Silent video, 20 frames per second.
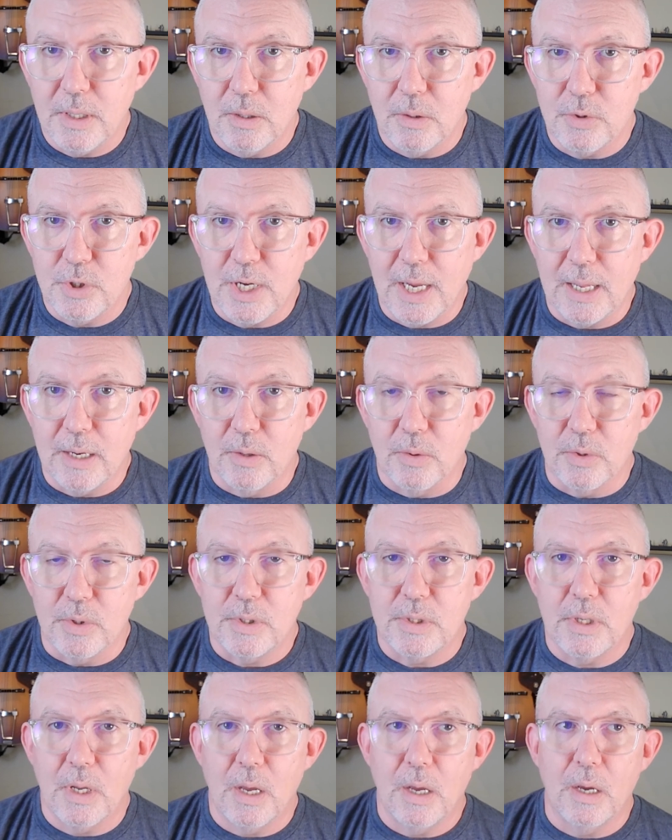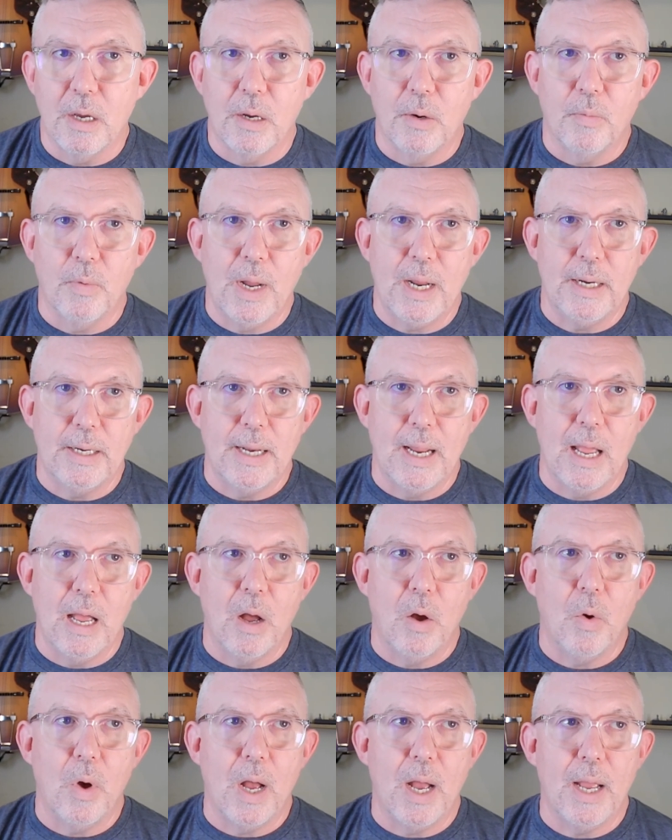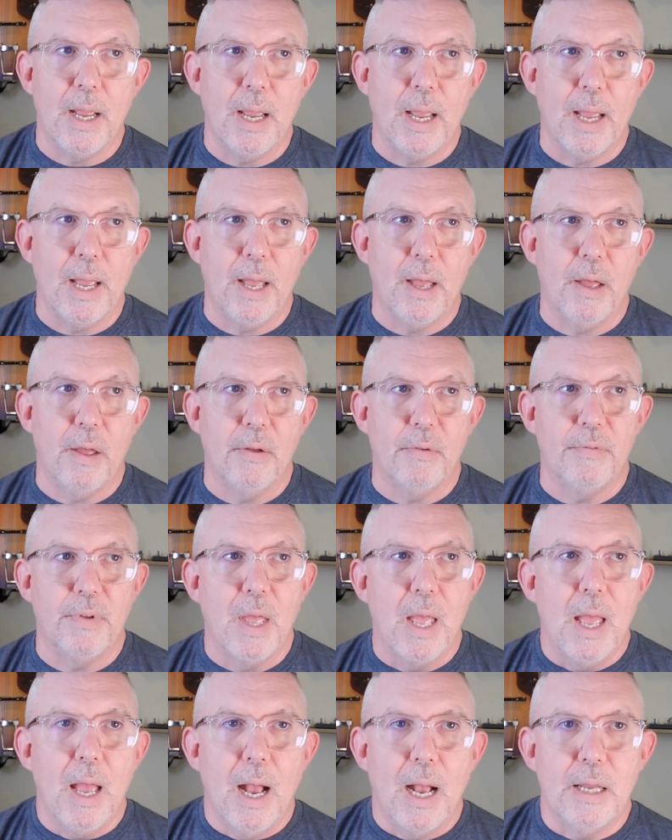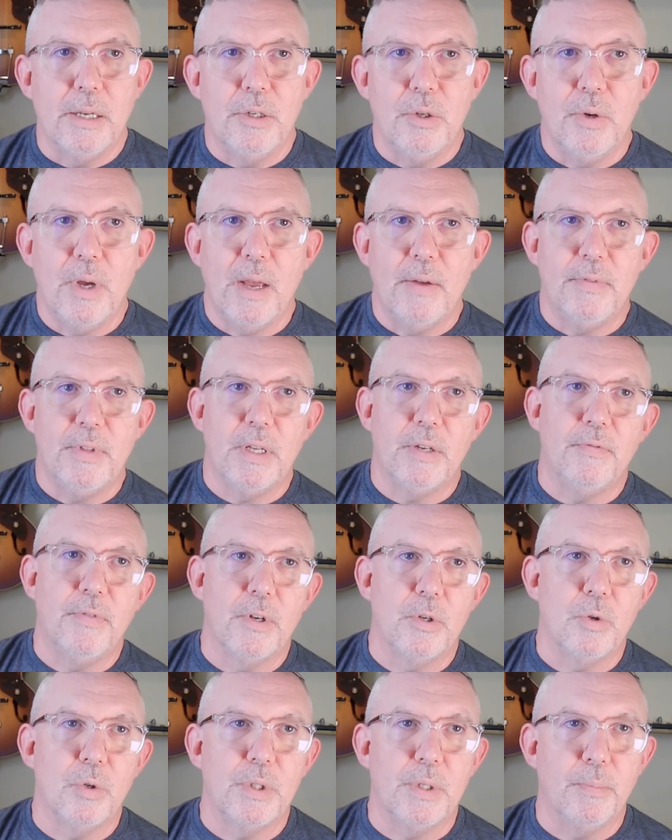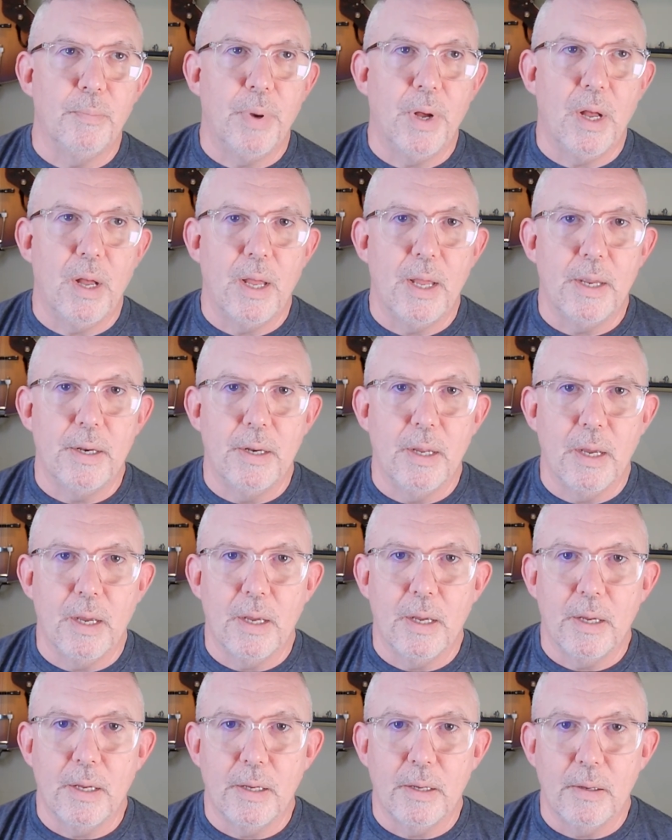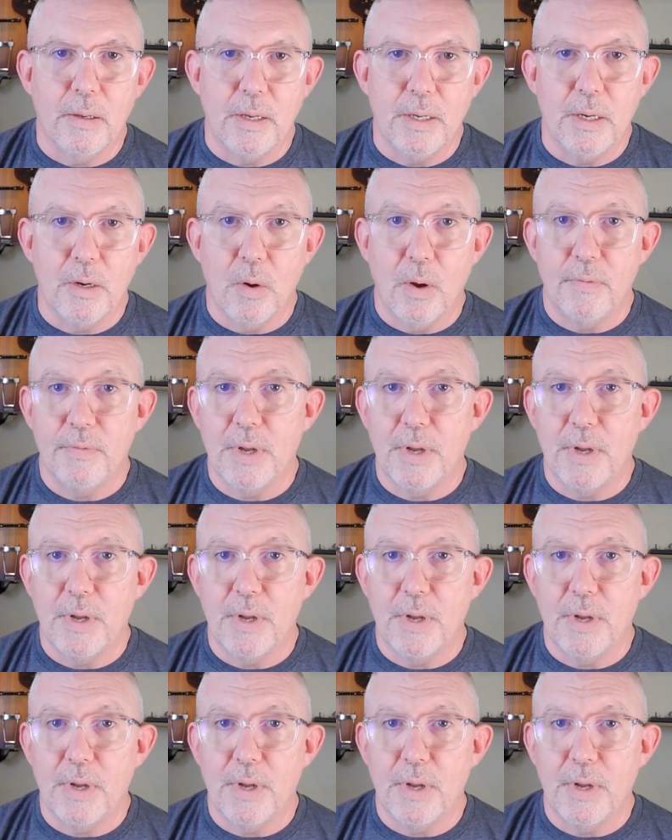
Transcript: channels. Right now I do have the Adventures in Pod. I've